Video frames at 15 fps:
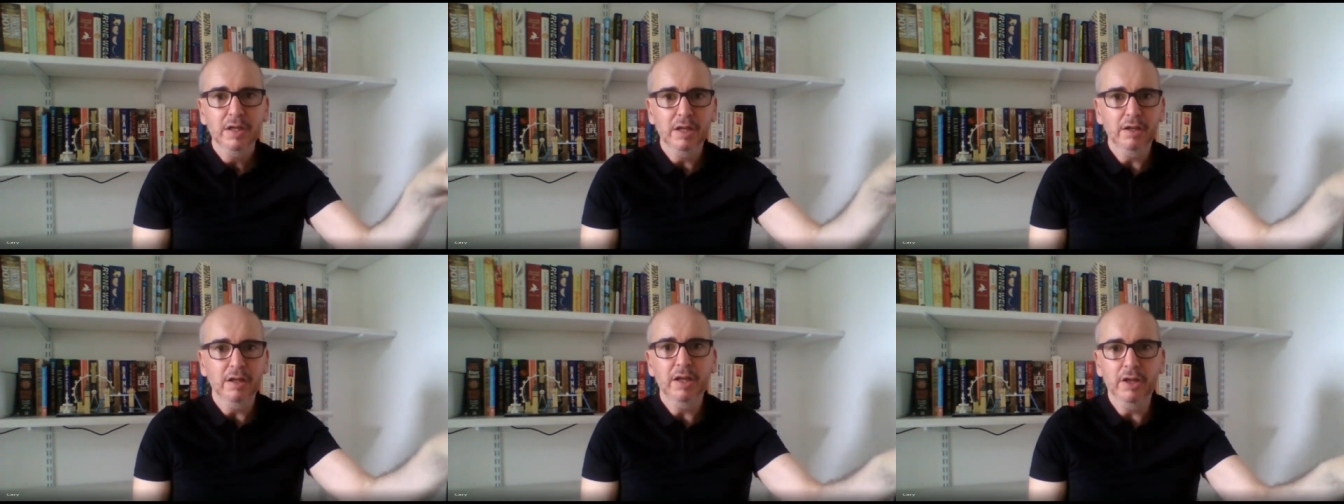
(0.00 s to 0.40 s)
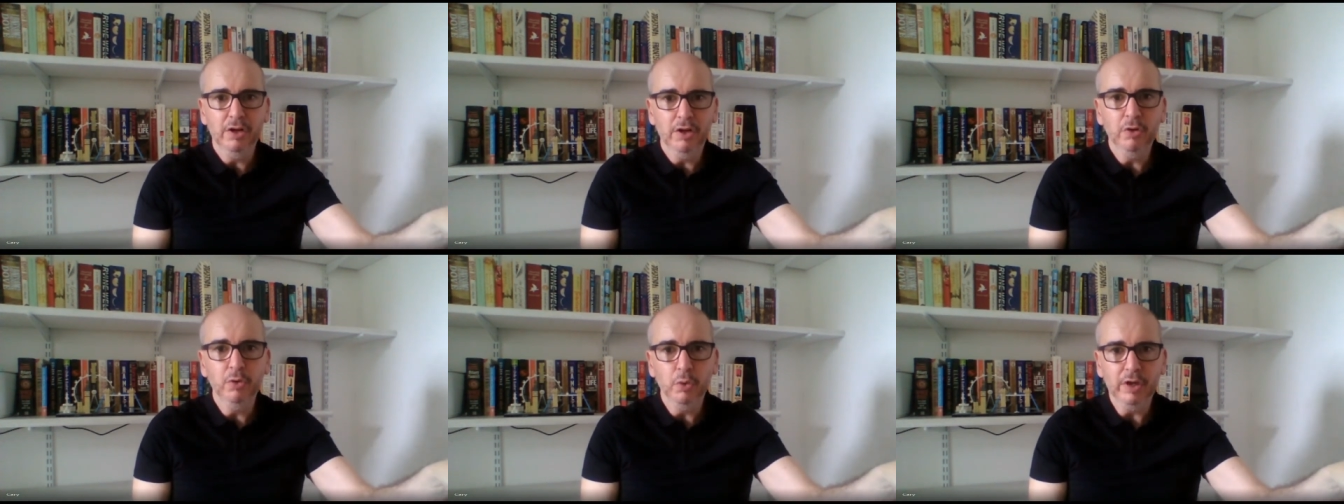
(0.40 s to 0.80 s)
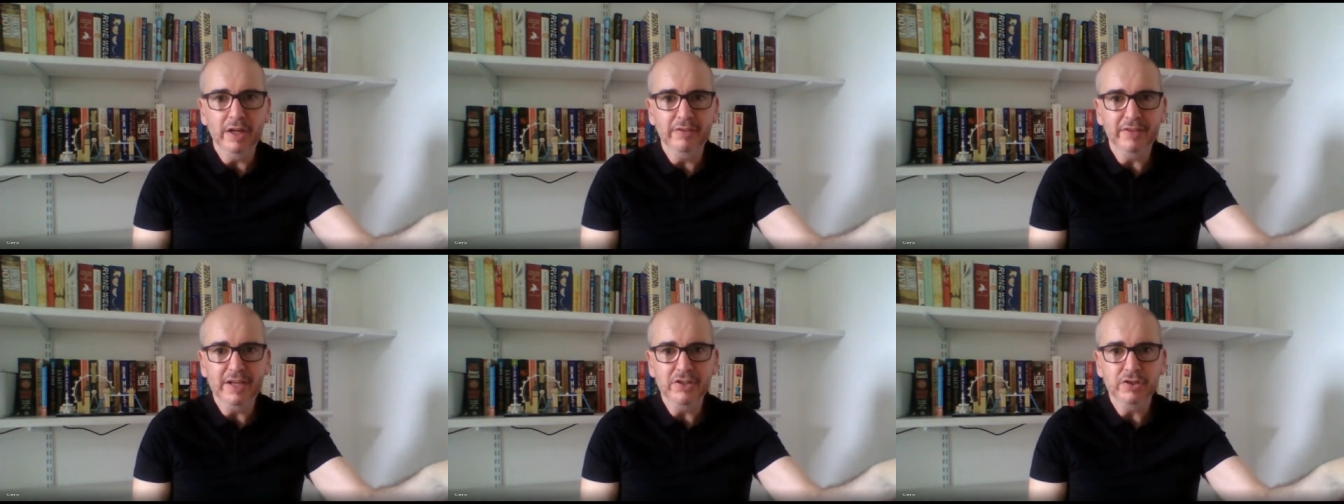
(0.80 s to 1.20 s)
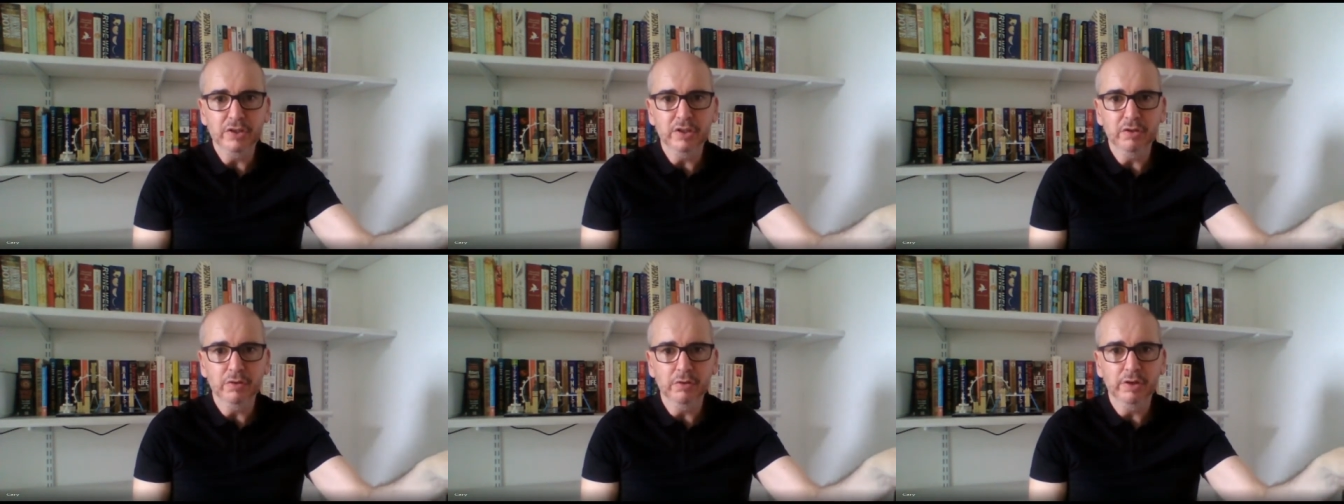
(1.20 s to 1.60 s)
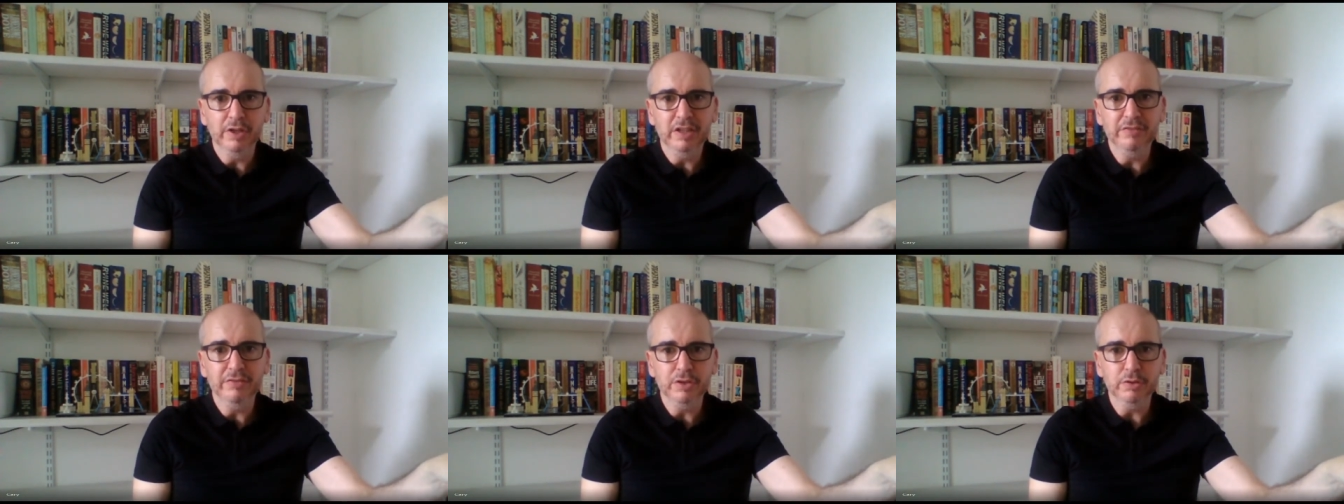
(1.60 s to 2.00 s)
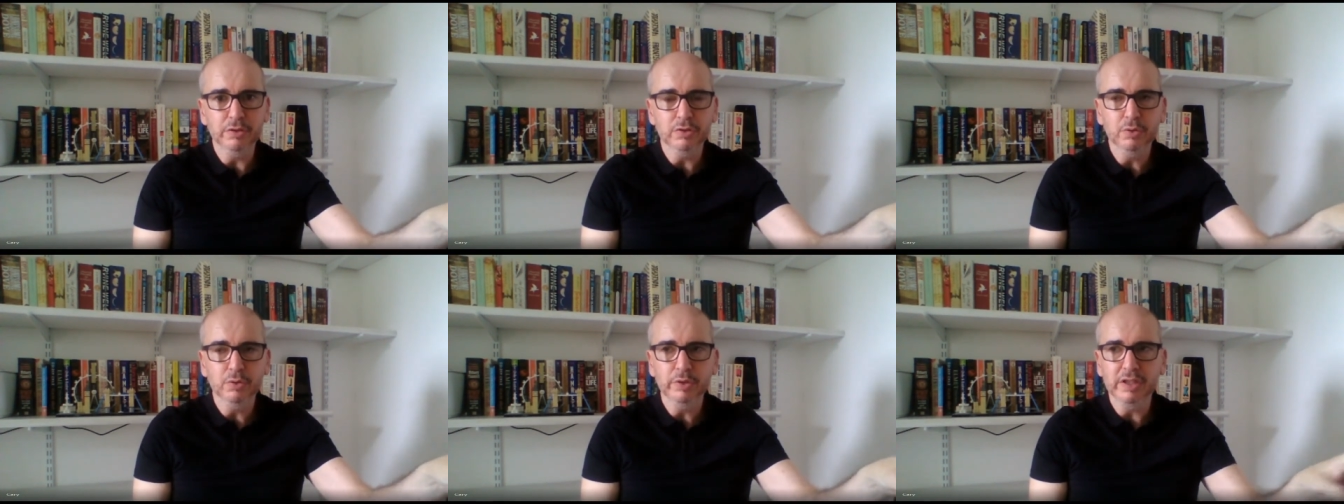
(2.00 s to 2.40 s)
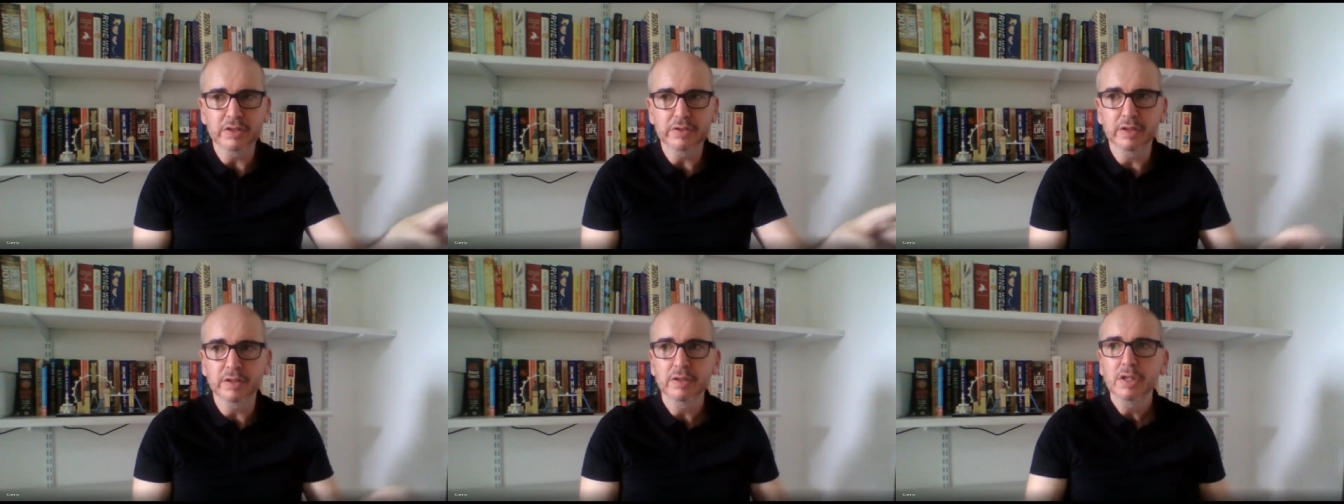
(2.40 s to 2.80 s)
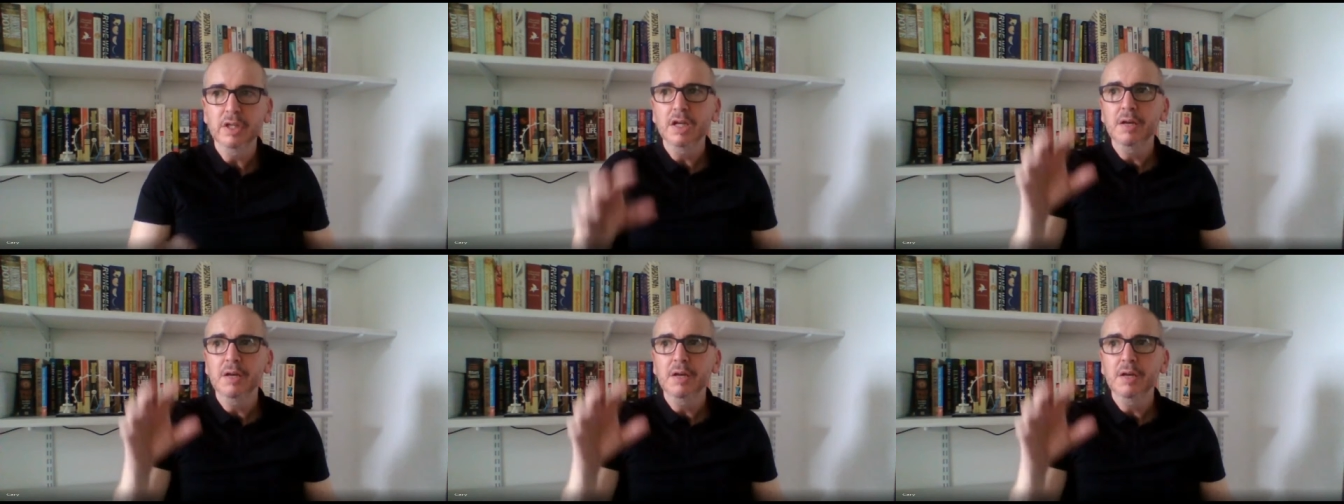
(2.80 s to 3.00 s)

a, a, an organization or an individual you're talking to,